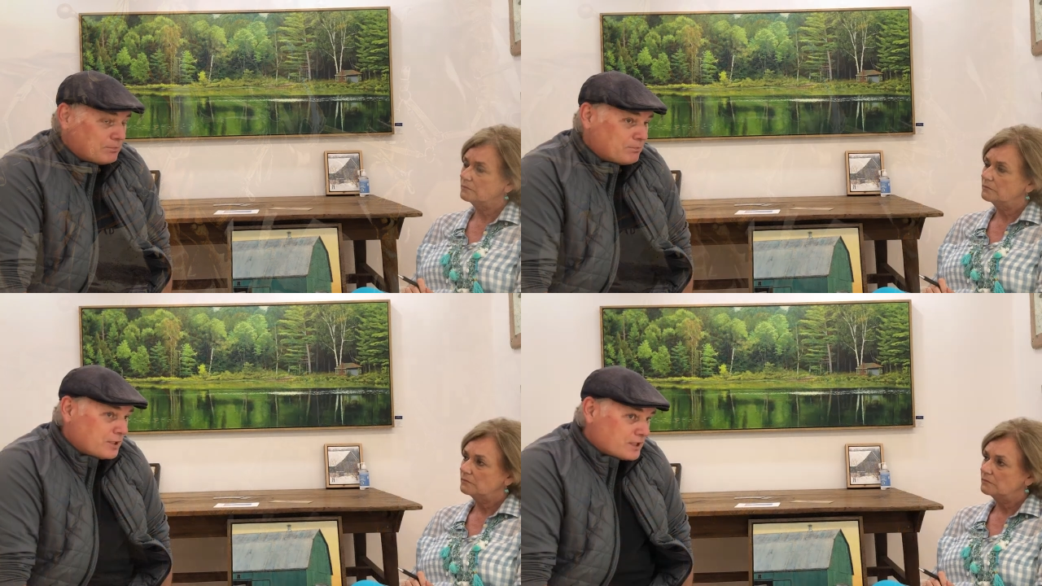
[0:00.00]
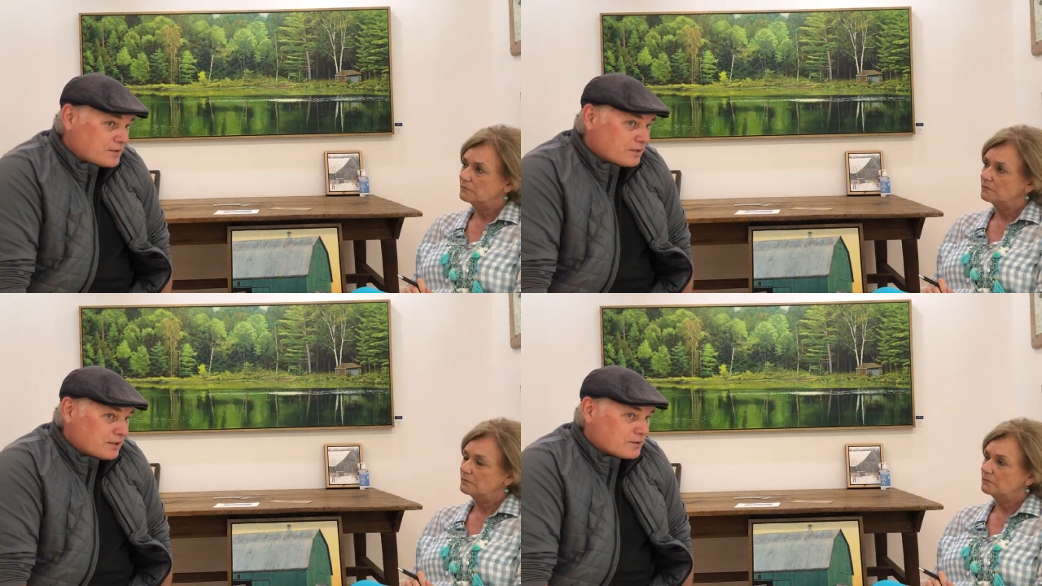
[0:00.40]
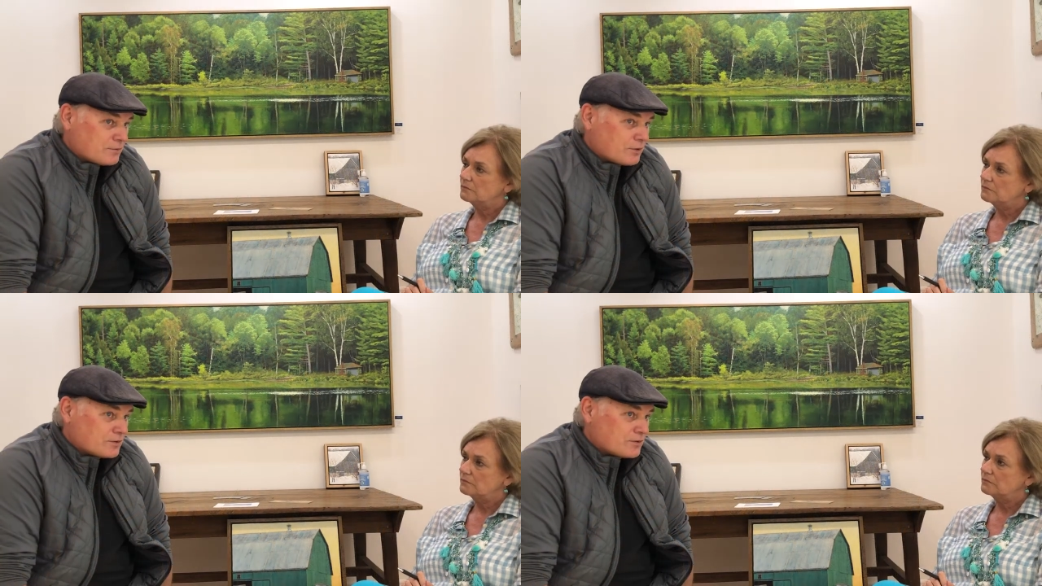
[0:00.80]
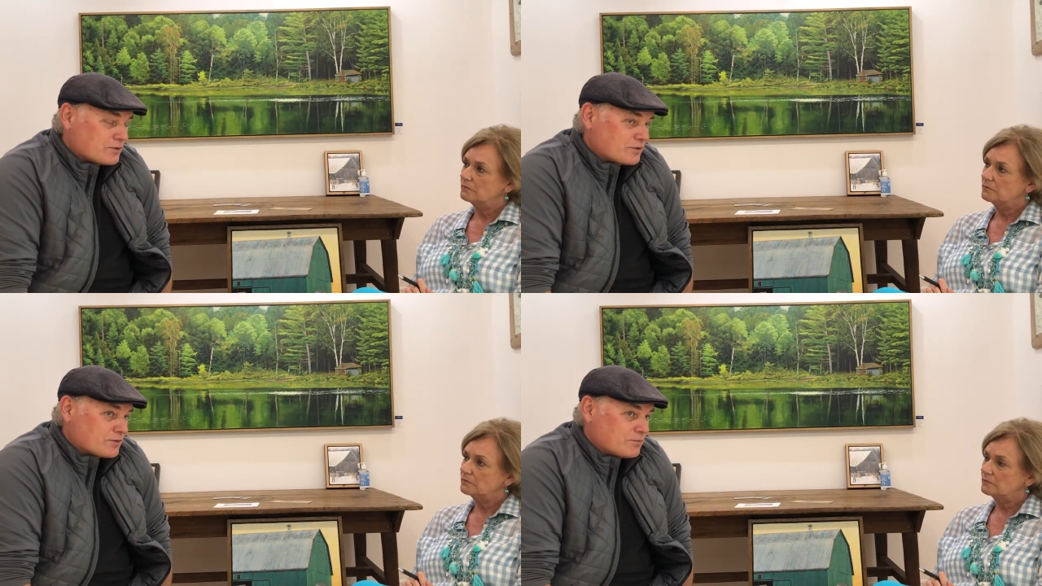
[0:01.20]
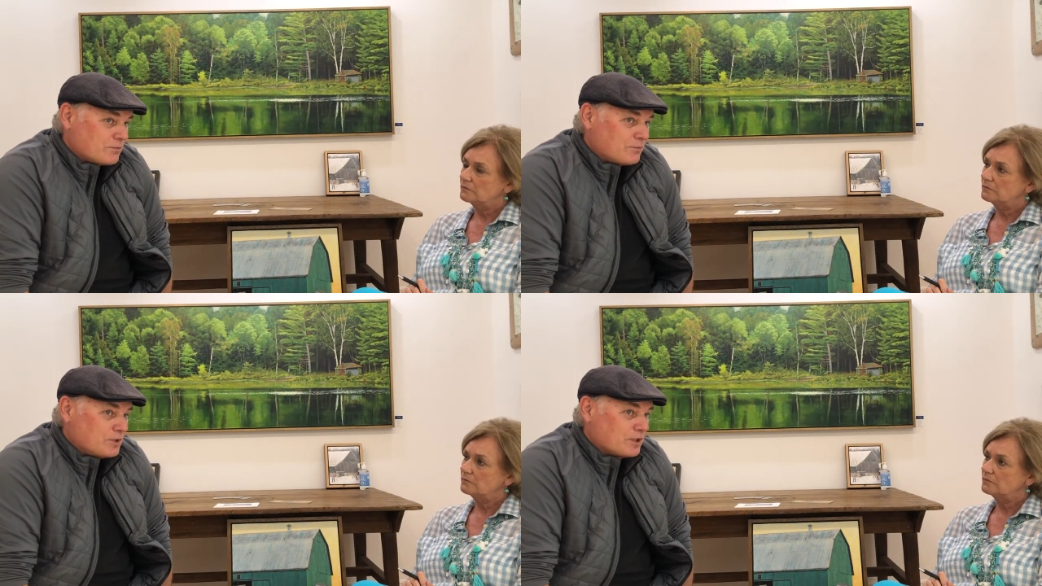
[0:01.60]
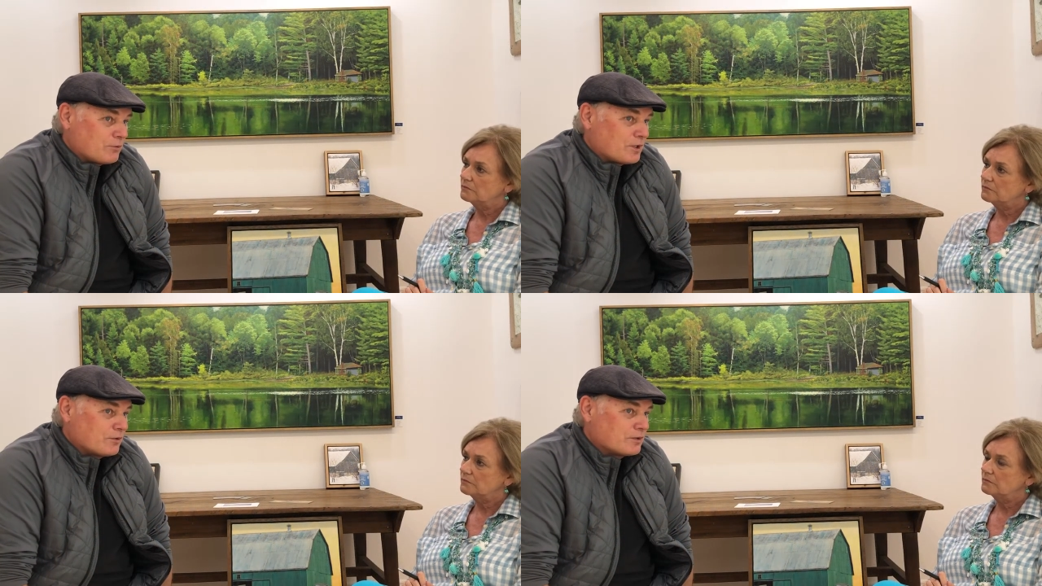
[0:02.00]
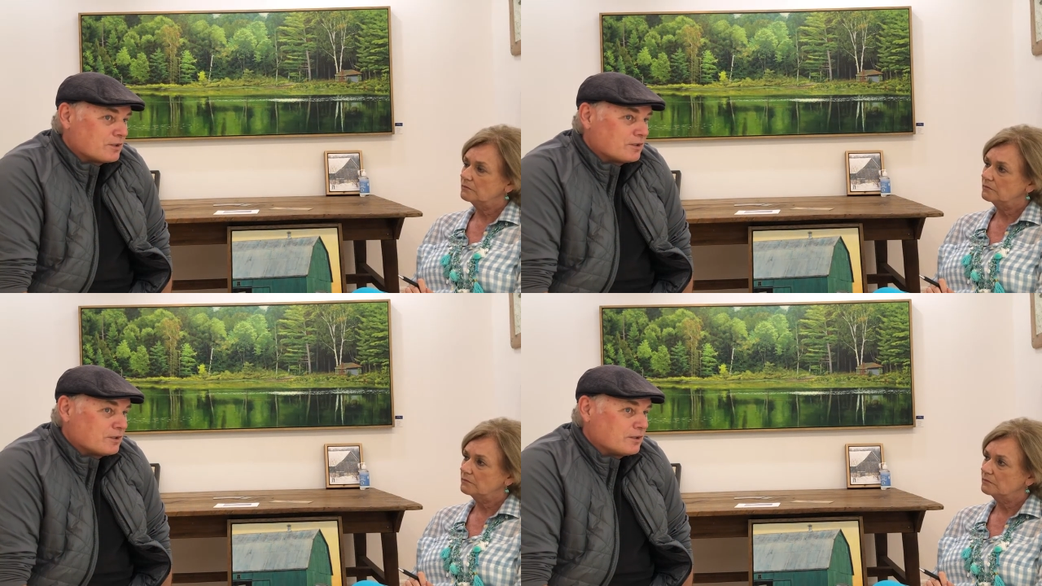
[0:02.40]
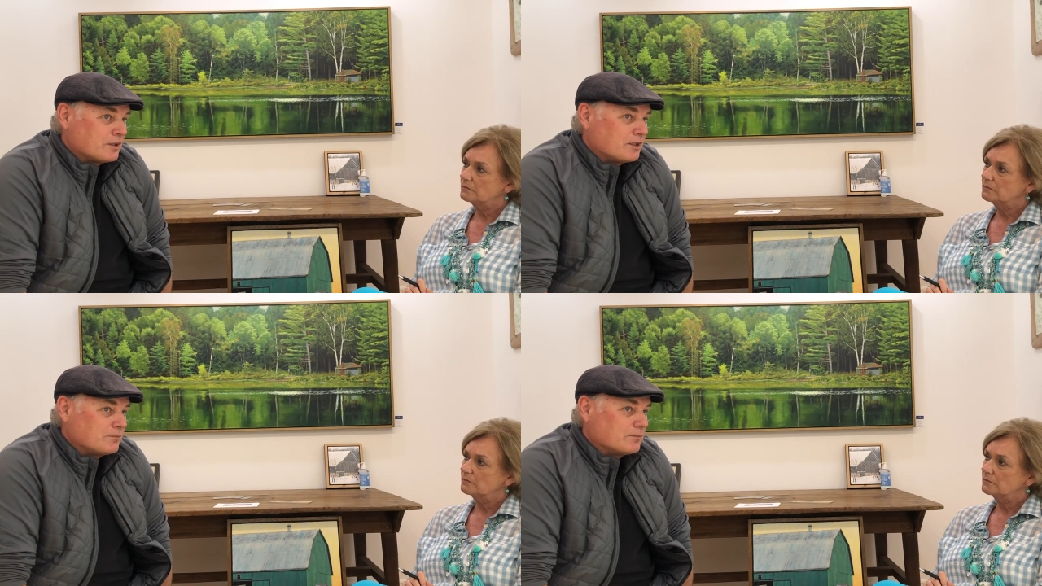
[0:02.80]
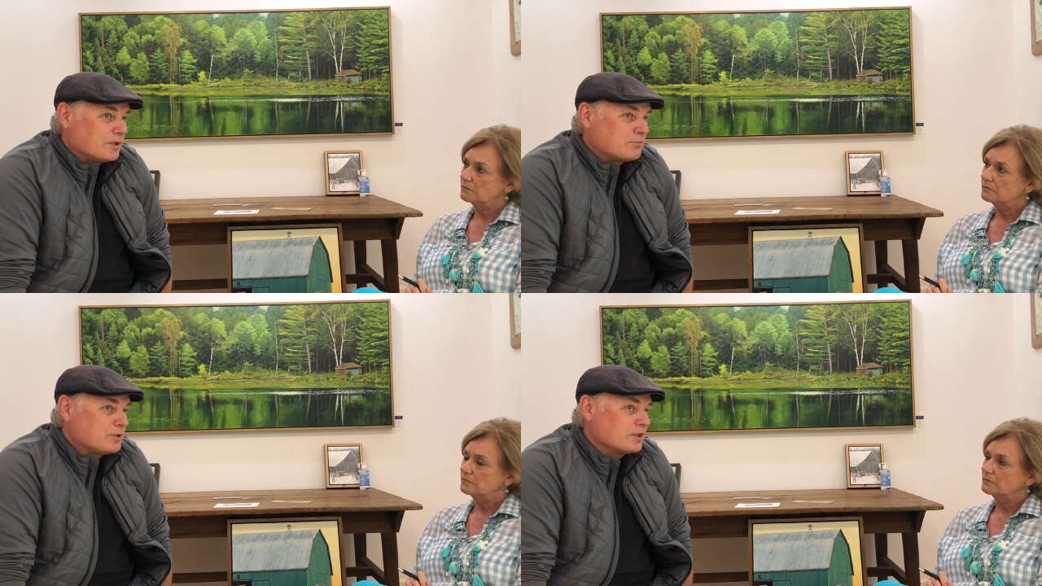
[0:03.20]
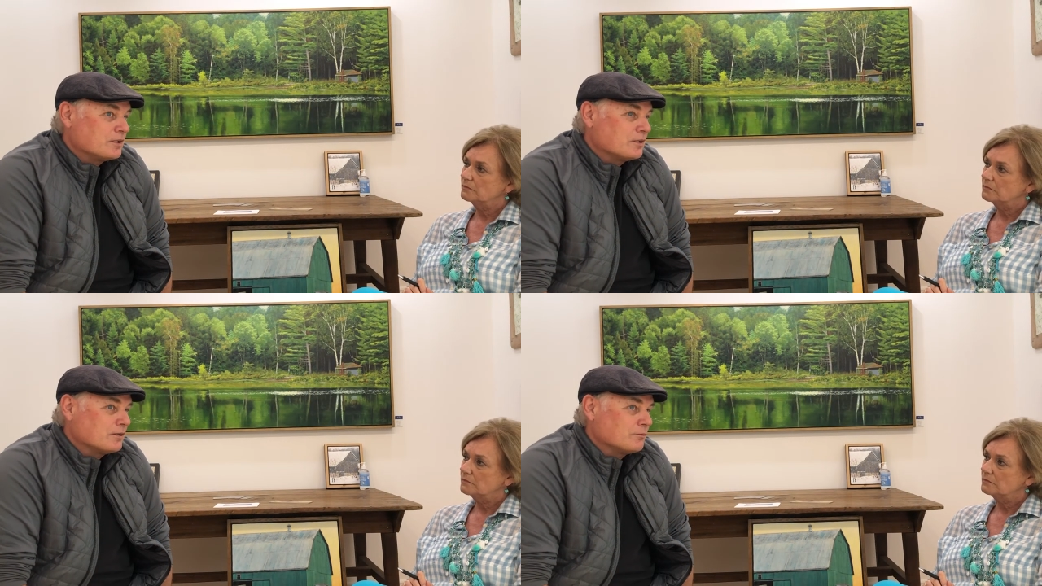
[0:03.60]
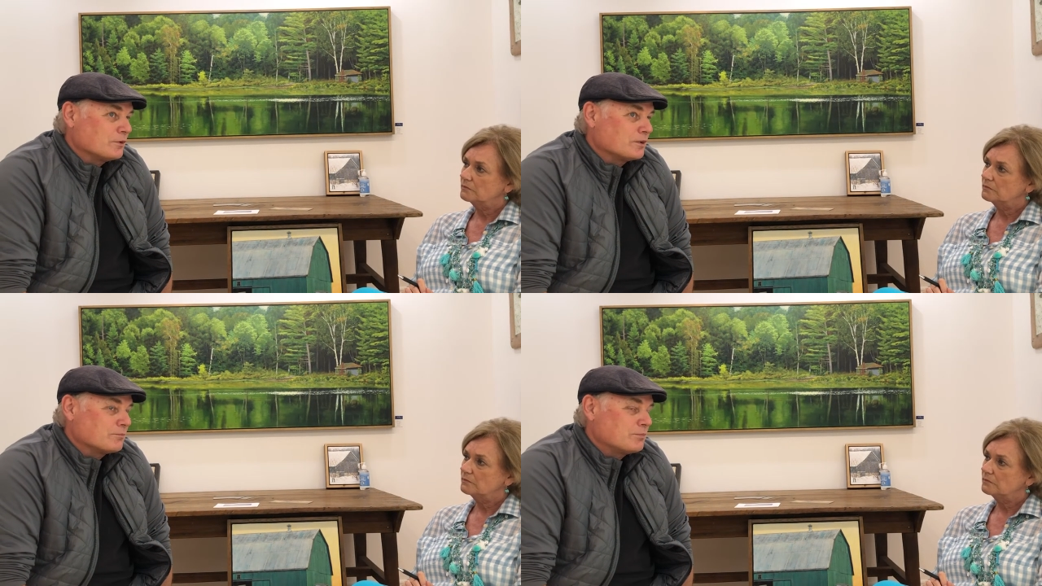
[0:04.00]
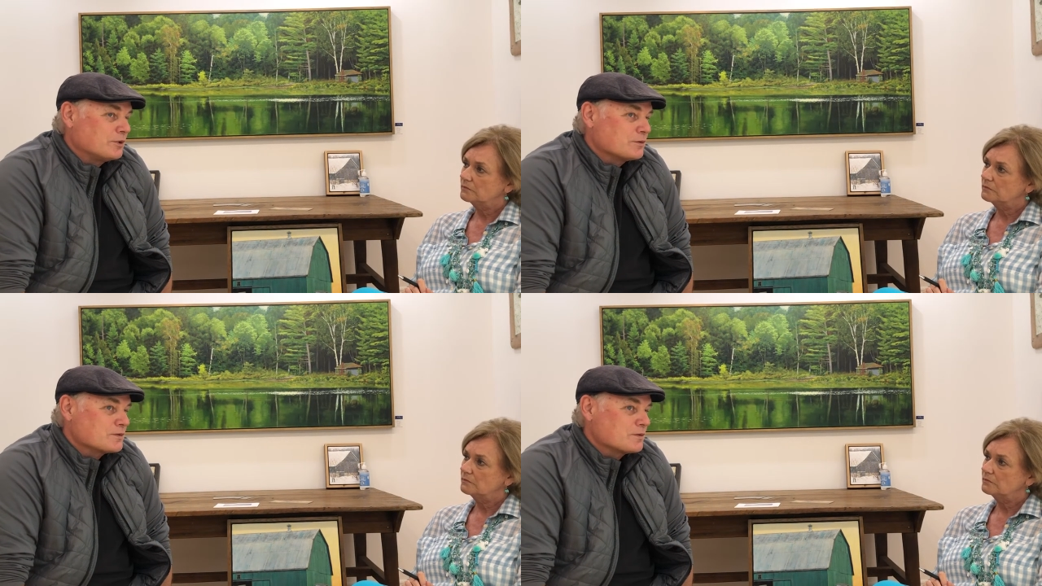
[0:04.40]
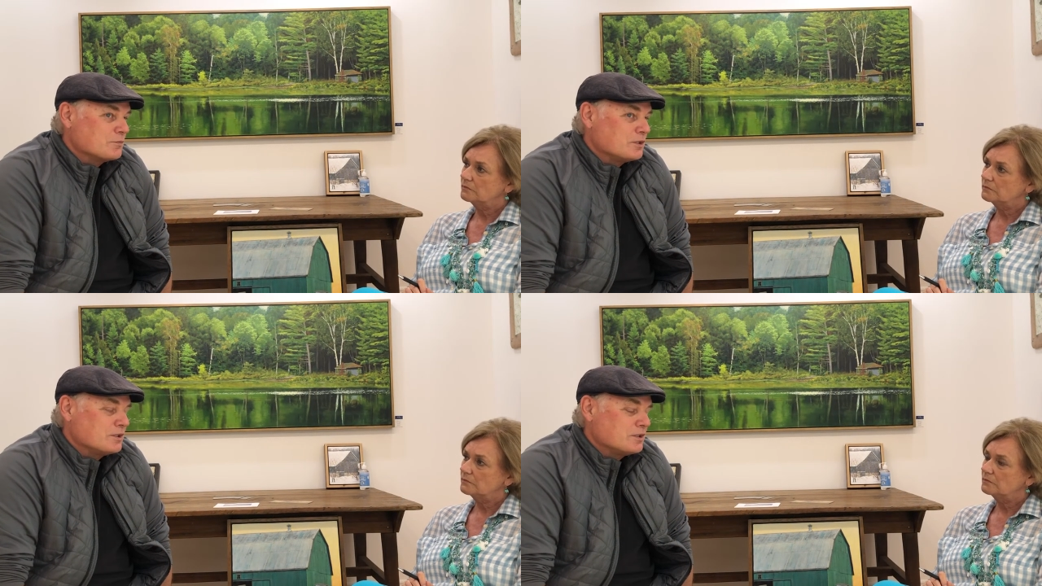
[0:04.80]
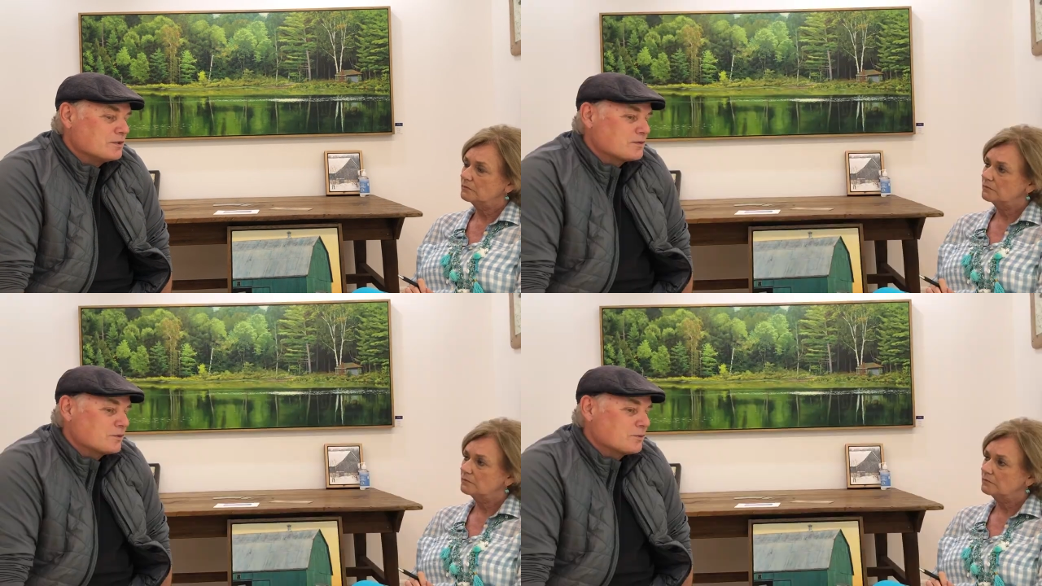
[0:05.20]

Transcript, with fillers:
Speaker 1: painting as well as just being around. Uh, I'm, I'm picky on what appeals to me, so